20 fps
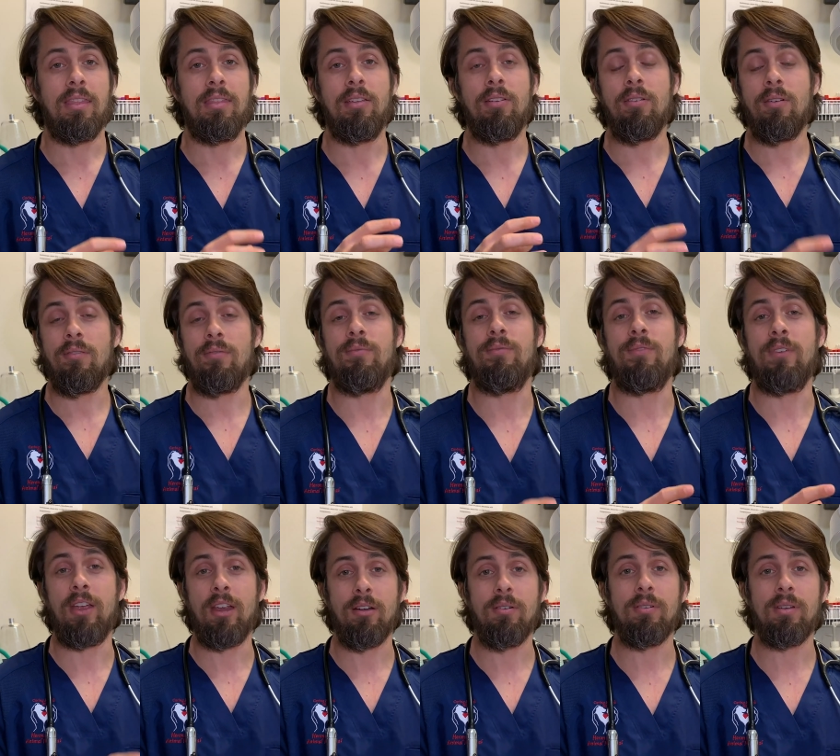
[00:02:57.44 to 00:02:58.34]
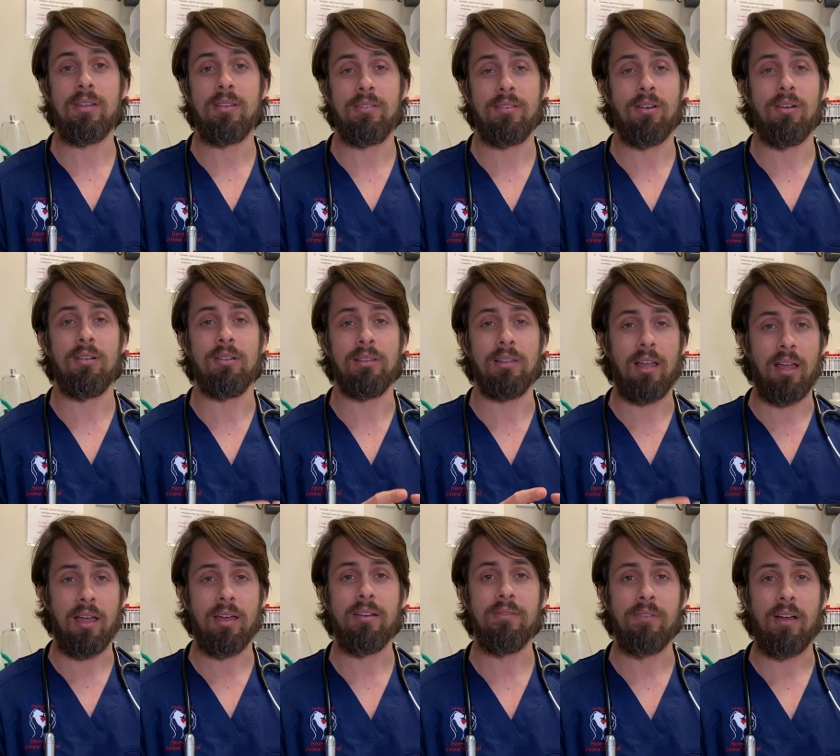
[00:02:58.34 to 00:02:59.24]
there are a
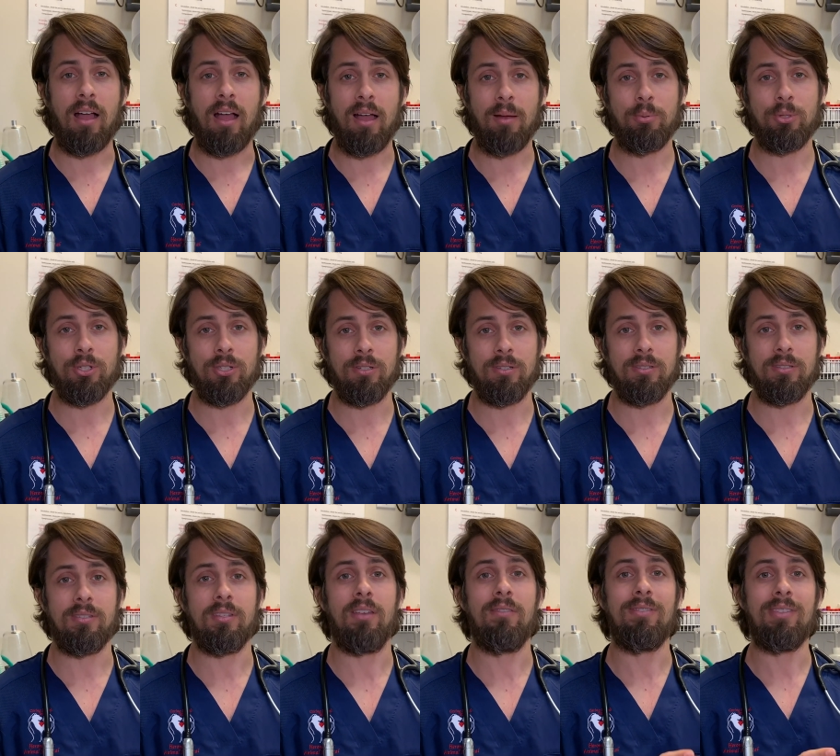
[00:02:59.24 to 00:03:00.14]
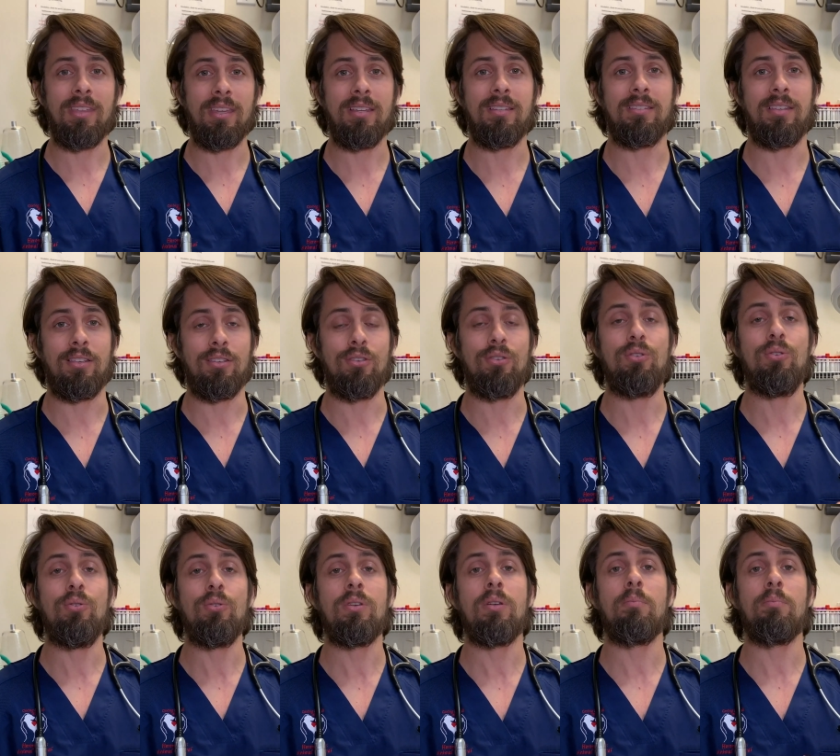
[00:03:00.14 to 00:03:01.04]
lot of options of things that
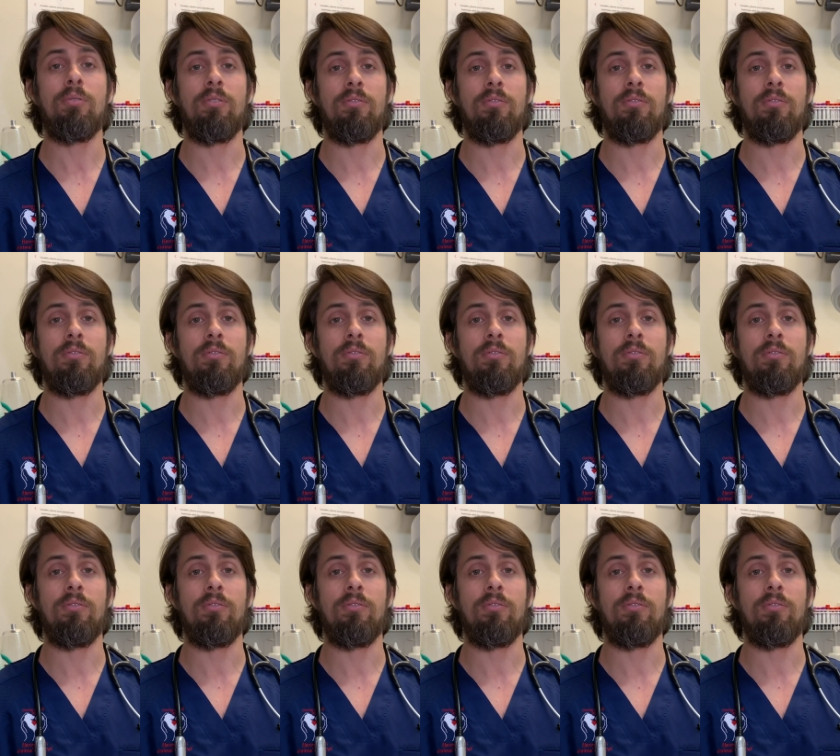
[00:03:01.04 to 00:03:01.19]
you can